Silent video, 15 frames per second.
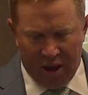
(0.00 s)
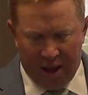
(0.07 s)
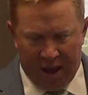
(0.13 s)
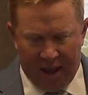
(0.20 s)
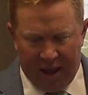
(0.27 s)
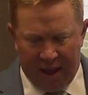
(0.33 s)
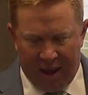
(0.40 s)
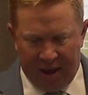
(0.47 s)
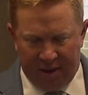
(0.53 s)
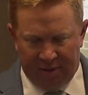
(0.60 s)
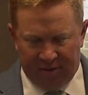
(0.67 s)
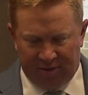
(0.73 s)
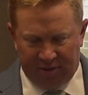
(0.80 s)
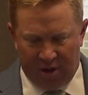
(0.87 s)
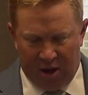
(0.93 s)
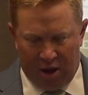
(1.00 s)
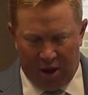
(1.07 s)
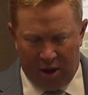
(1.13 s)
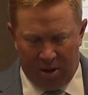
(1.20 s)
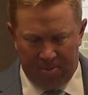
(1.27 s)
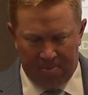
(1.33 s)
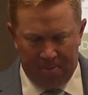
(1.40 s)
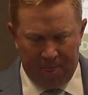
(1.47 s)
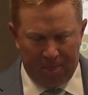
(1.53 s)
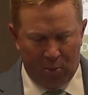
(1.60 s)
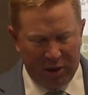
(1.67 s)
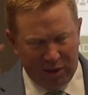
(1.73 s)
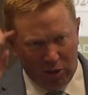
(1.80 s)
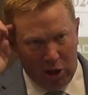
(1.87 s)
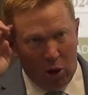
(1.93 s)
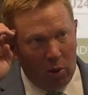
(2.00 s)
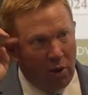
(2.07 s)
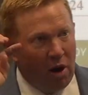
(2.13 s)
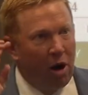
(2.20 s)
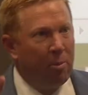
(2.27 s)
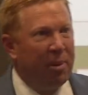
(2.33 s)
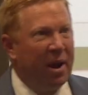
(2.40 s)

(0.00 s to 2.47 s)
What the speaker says: and we lower our